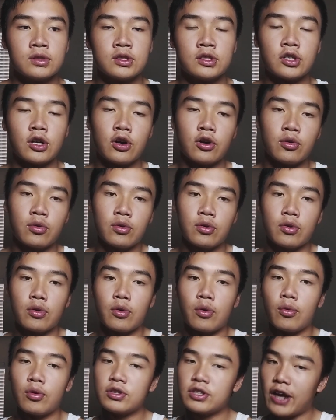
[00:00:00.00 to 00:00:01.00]
So,
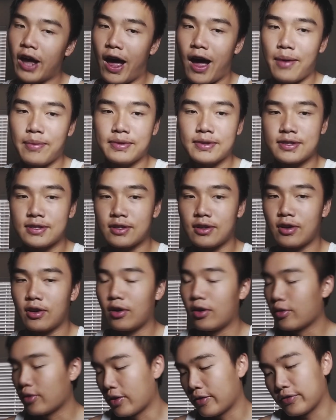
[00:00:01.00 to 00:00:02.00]
which habits
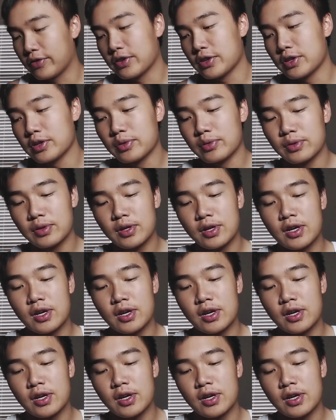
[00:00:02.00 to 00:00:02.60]
are right for you?